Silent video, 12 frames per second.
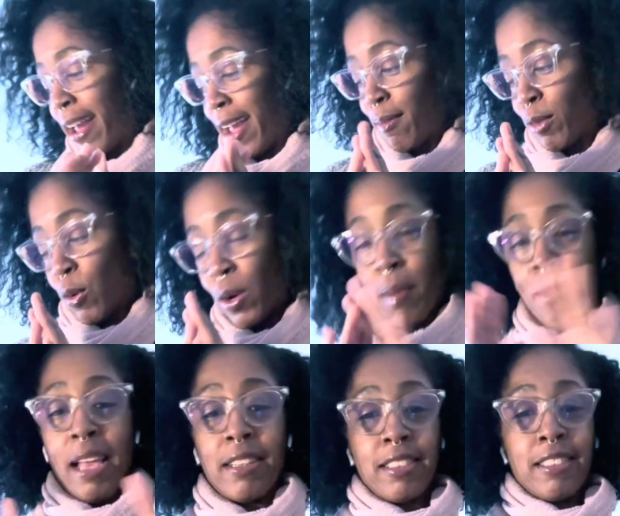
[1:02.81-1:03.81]
am going to
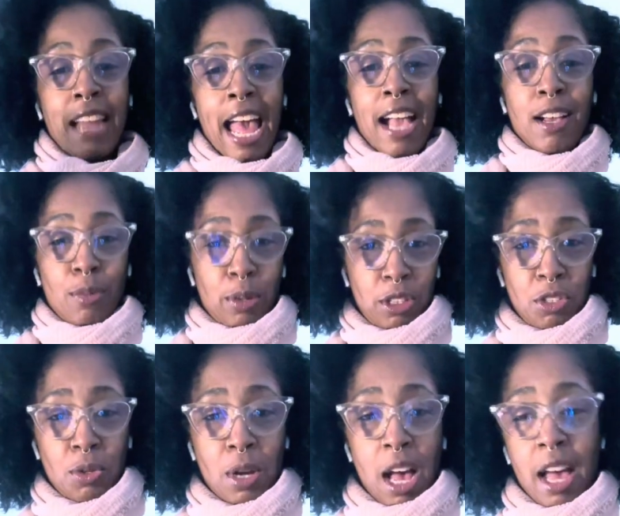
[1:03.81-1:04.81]
make snack with
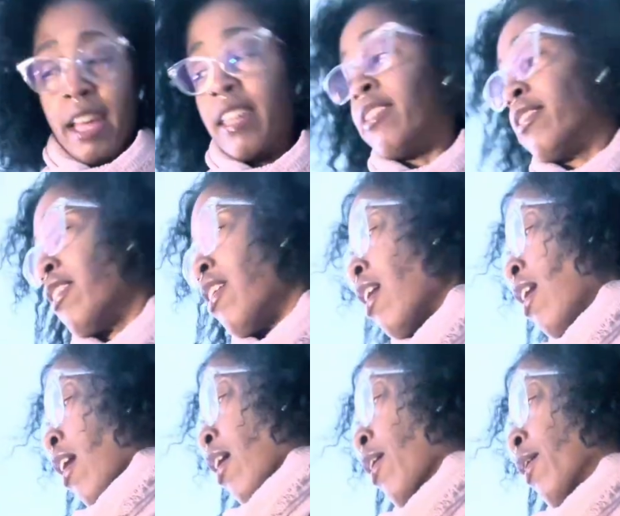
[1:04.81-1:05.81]
you guys.
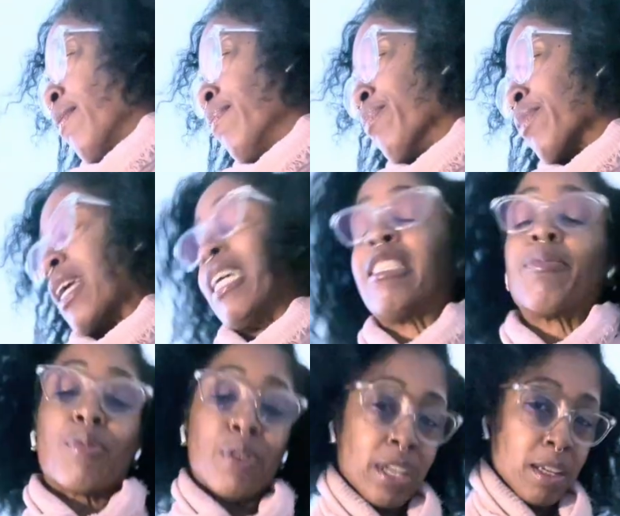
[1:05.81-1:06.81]
It's
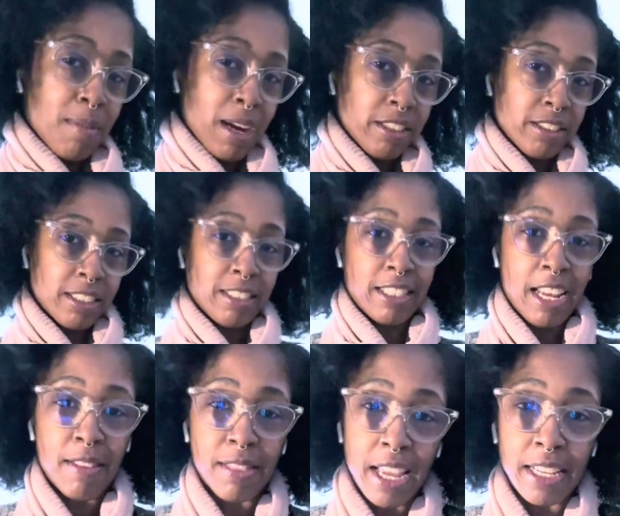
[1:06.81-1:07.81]
pretty much the
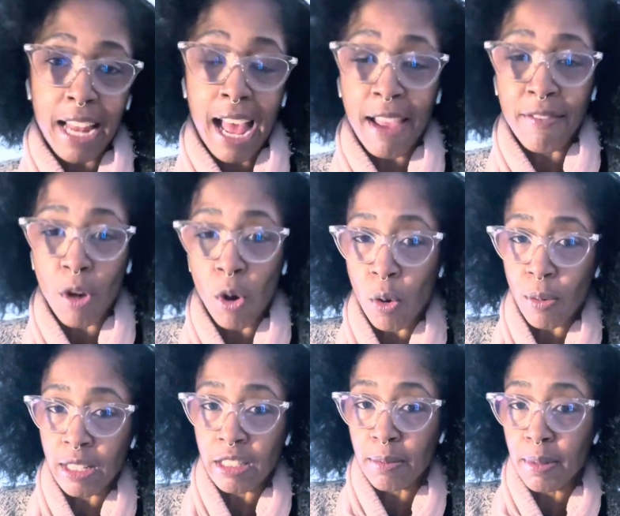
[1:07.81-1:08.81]
same thing that I've
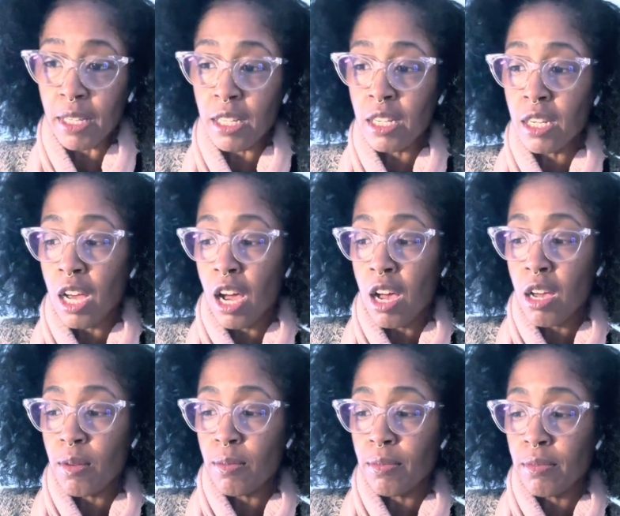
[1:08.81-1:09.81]
always been
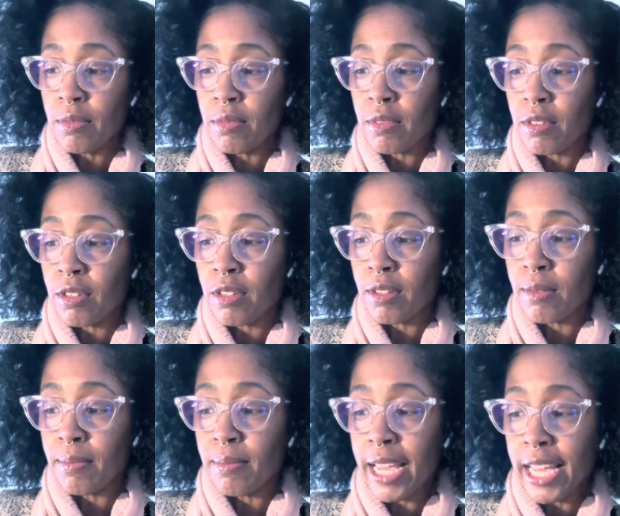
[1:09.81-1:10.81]

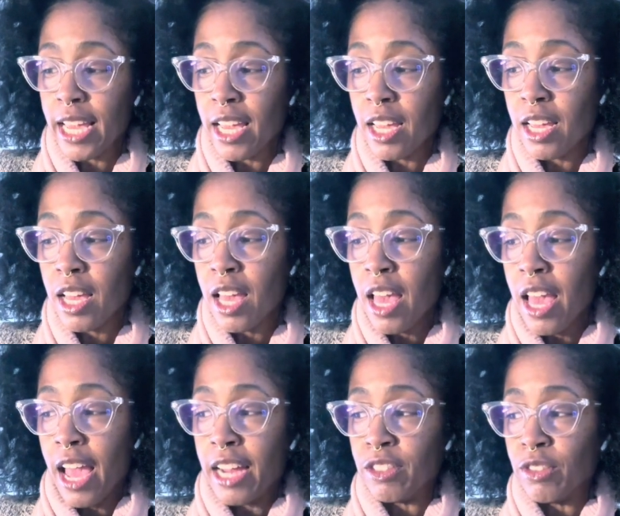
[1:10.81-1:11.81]
making,
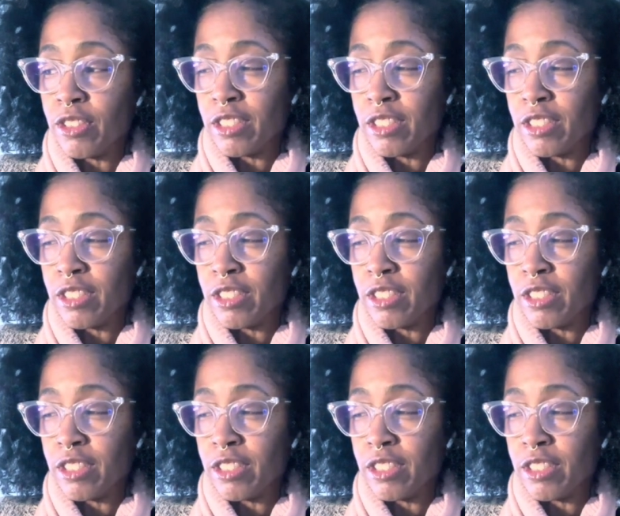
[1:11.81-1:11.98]
and